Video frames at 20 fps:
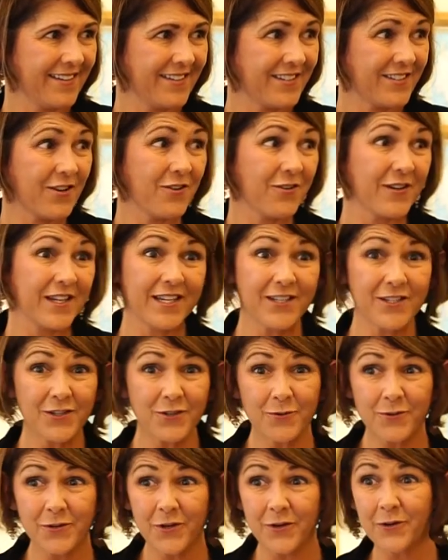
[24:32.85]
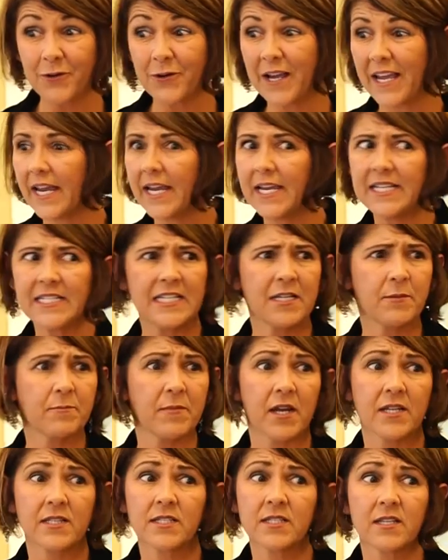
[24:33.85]
So in utero, 18
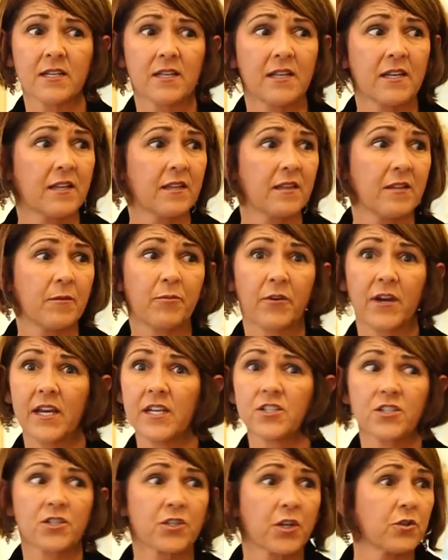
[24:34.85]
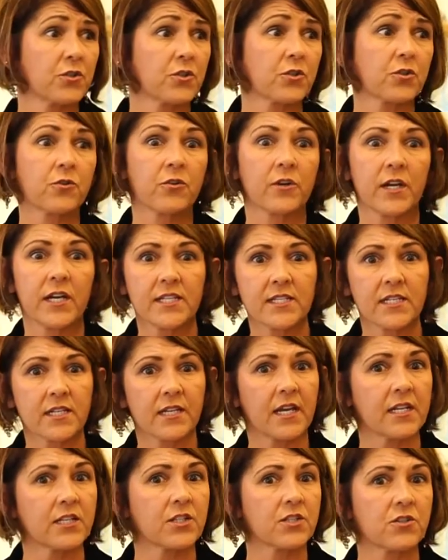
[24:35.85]
months, the brain just goes crazy
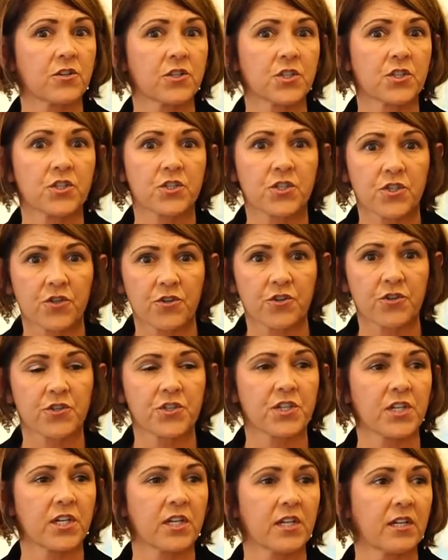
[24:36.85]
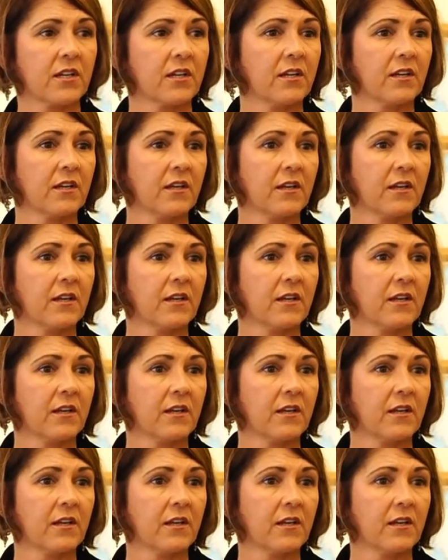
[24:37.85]
again and starts surging